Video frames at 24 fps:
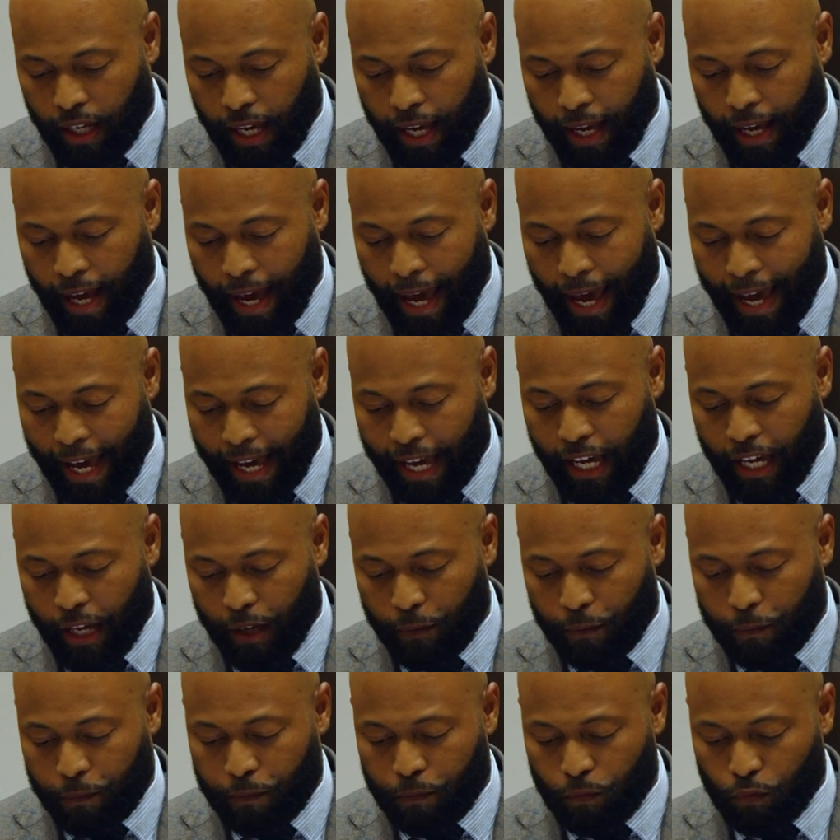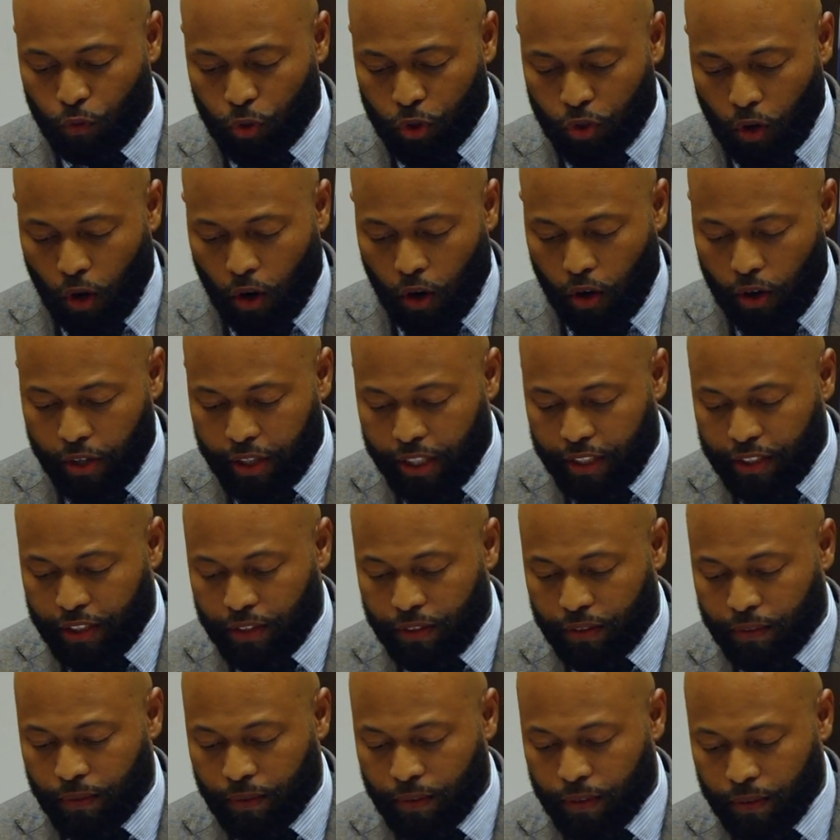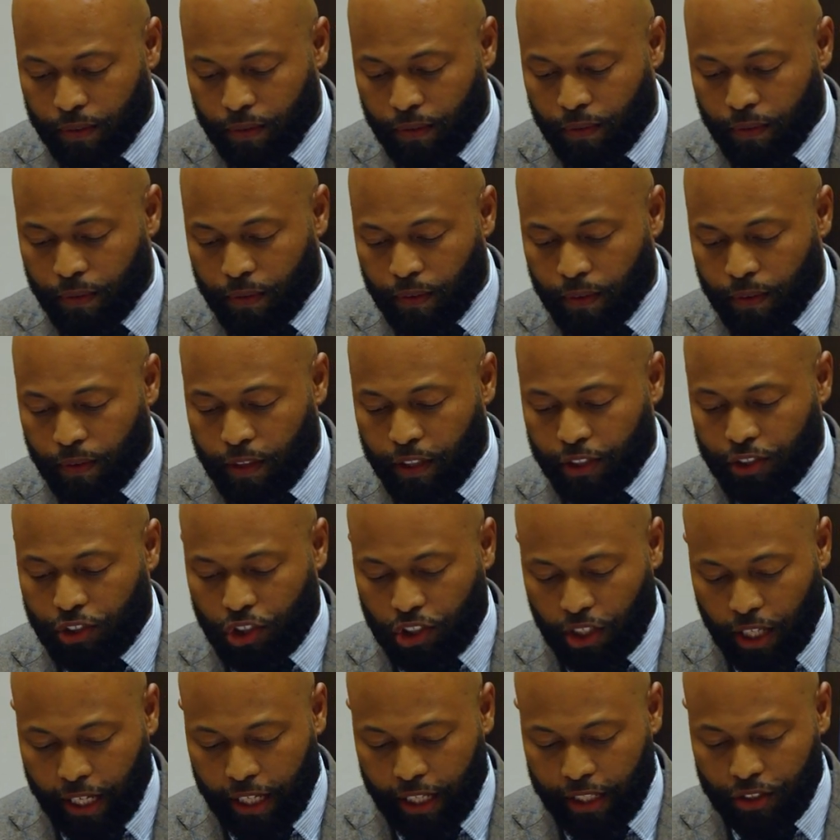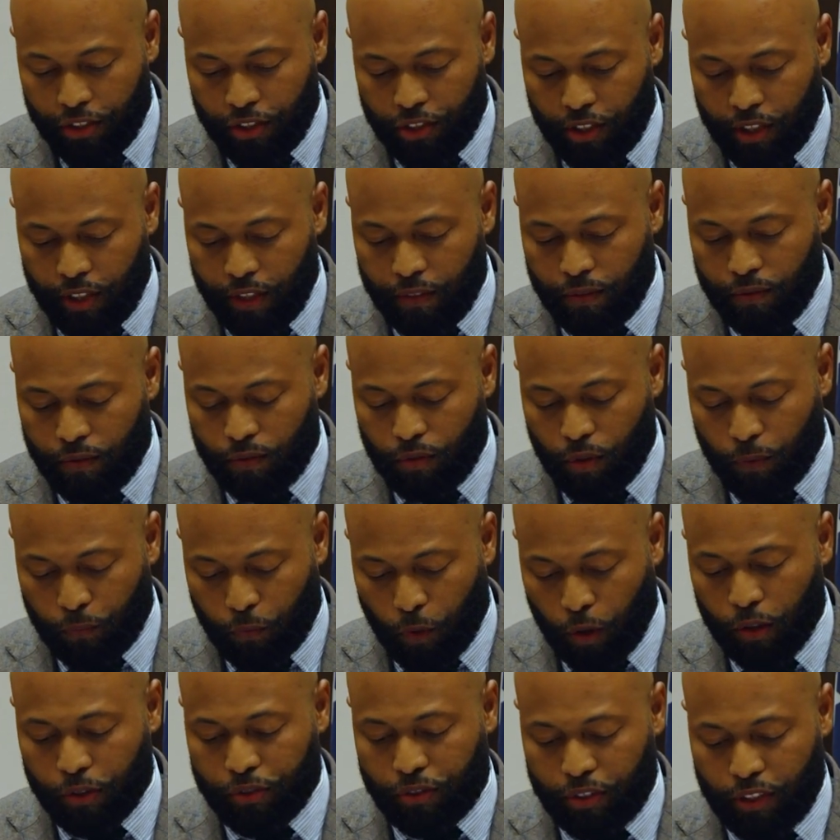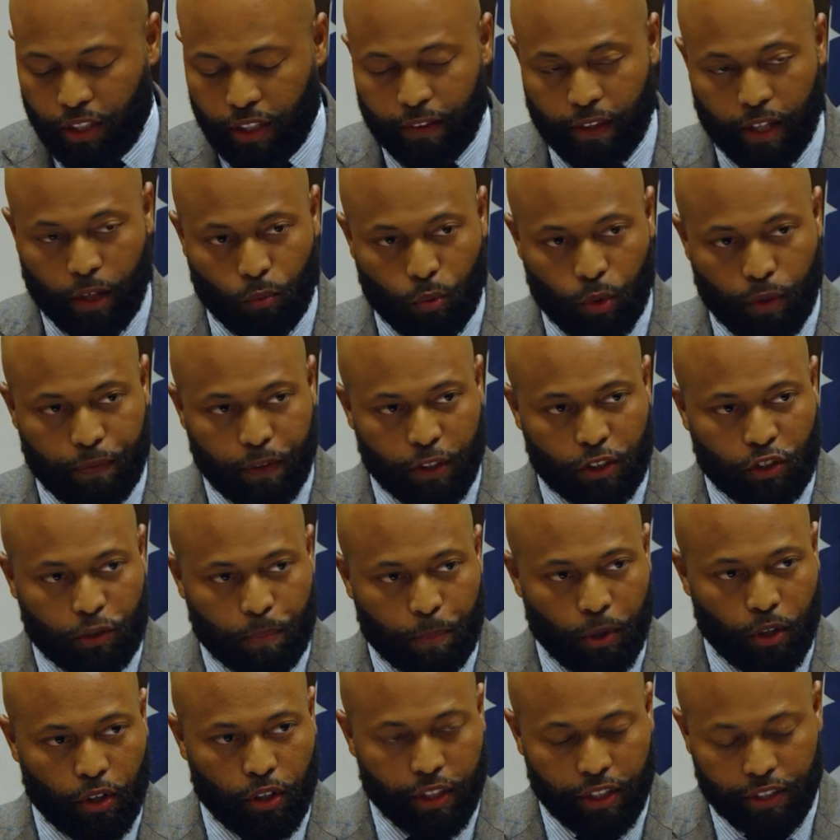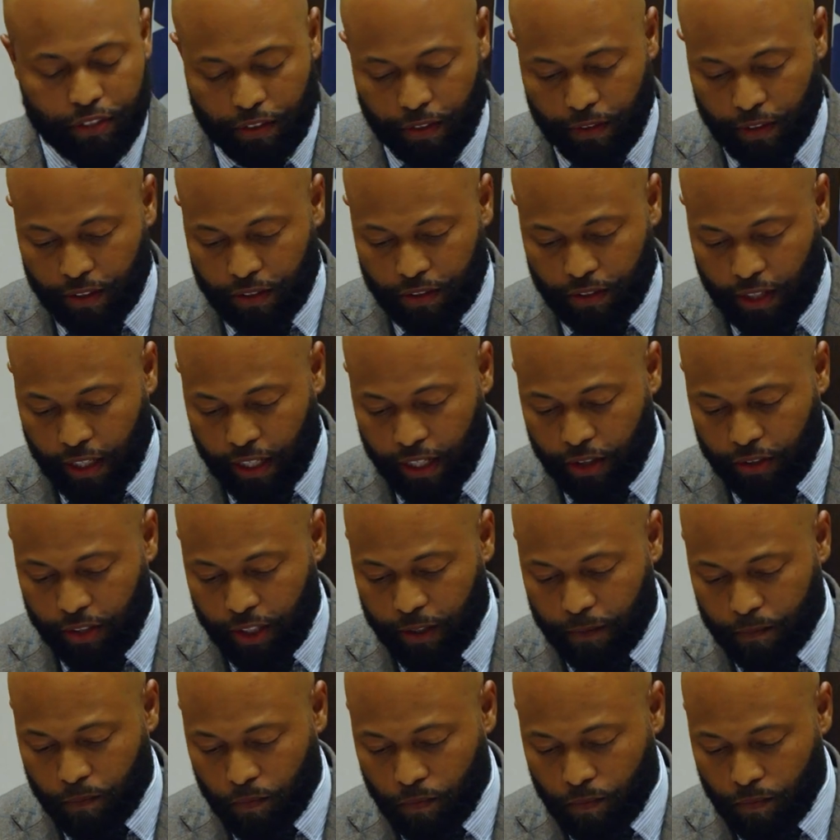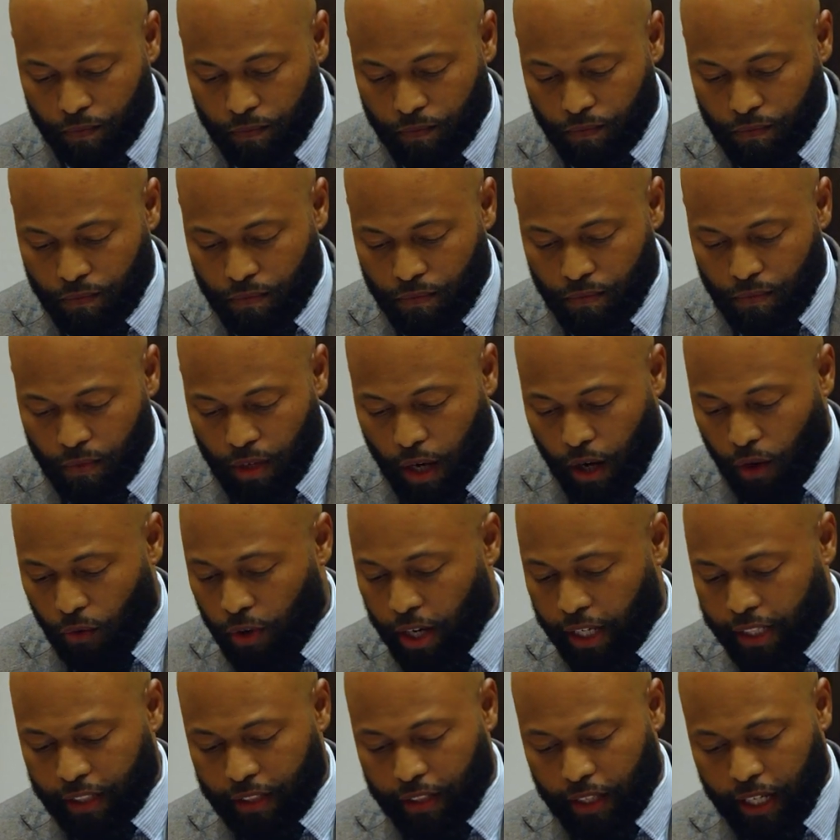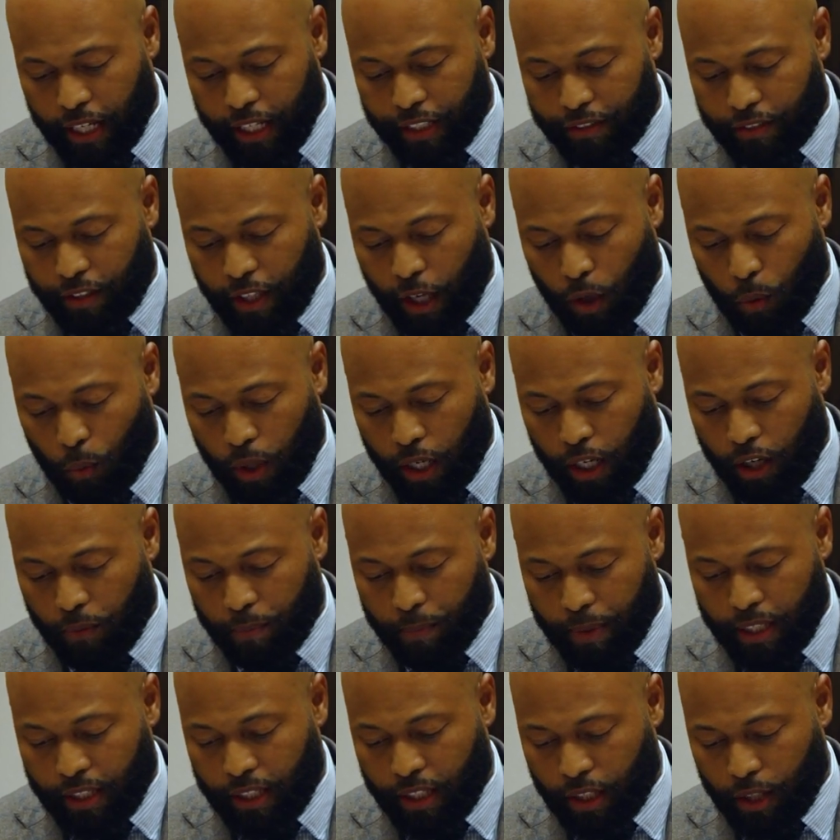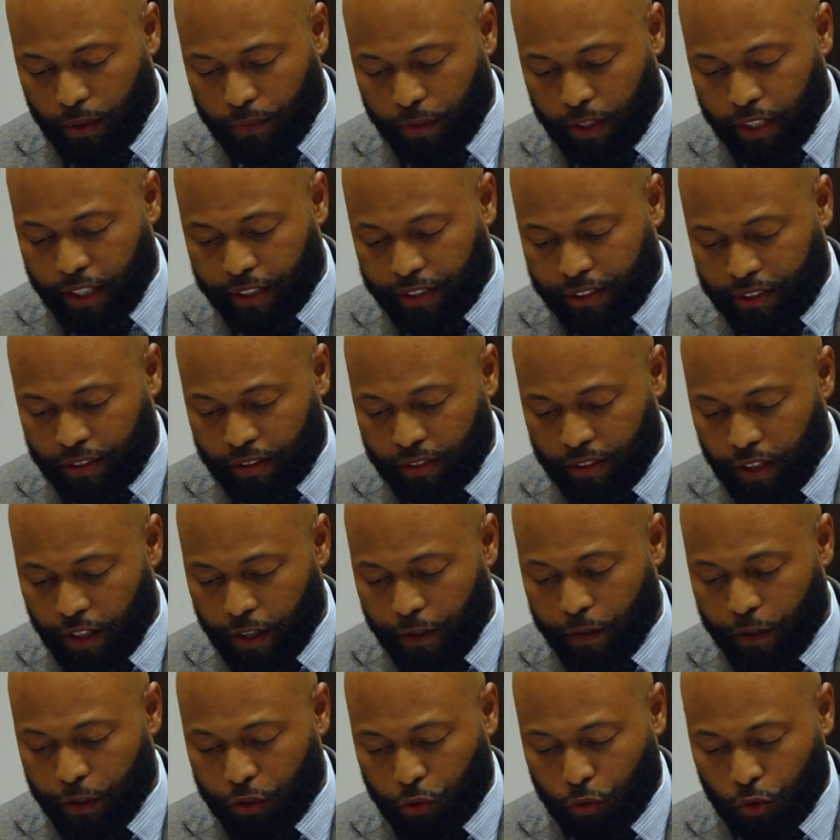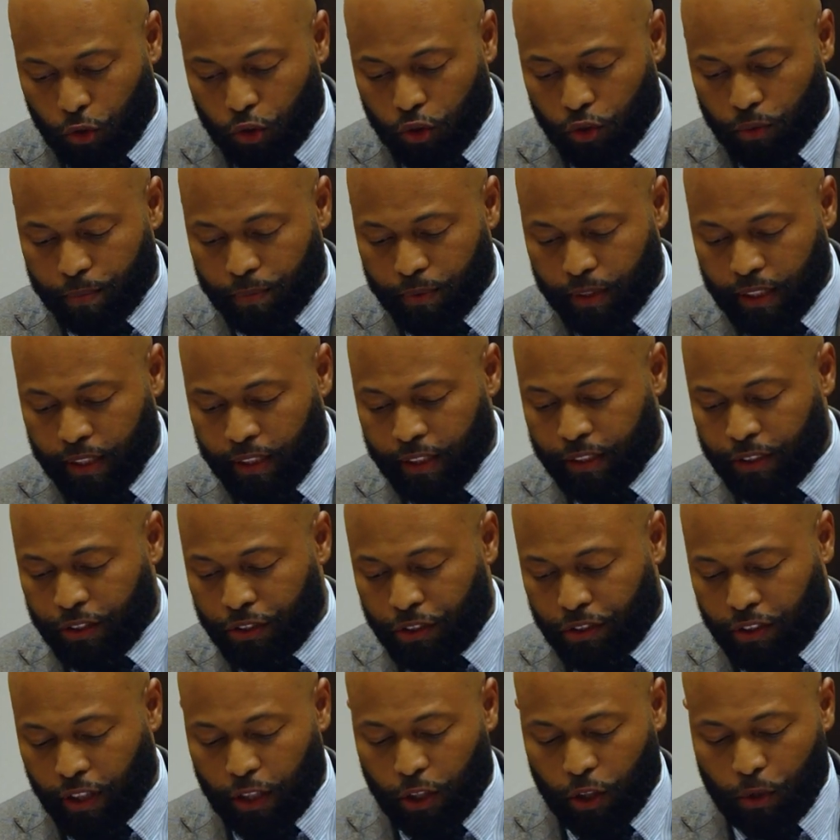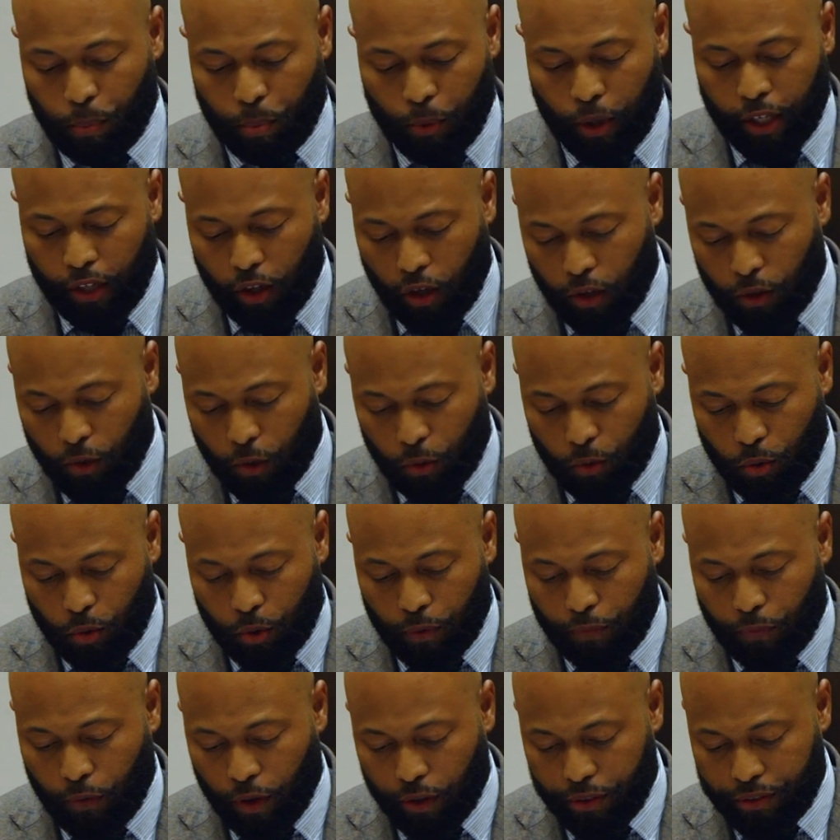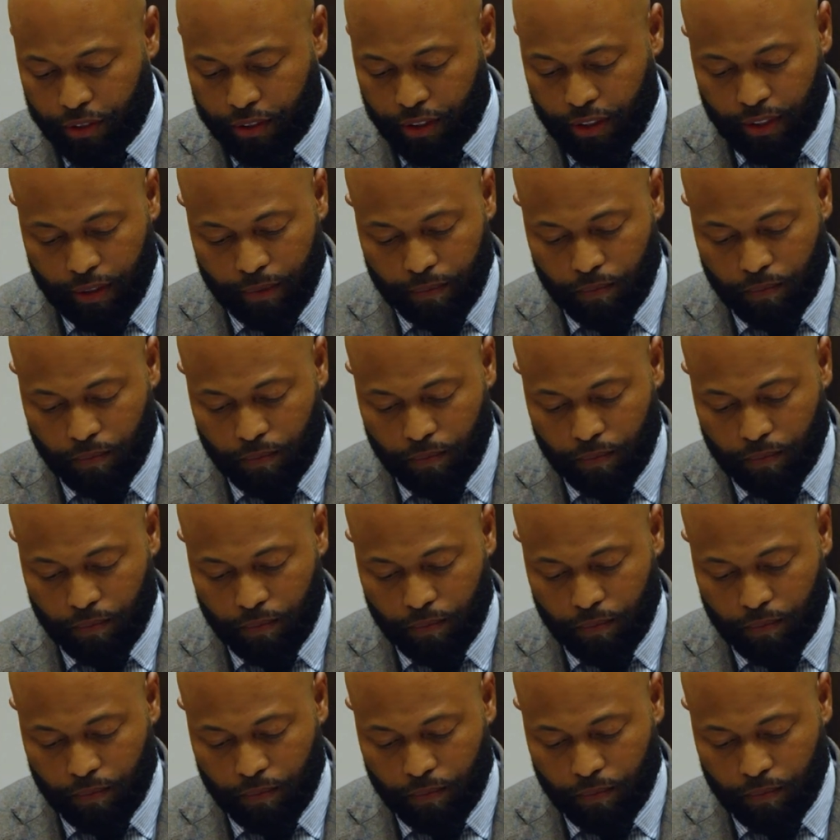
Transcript: have regarding the changing diversity that we've experienced in this county. I recognize that while many of us in this room celebrate our local diversity,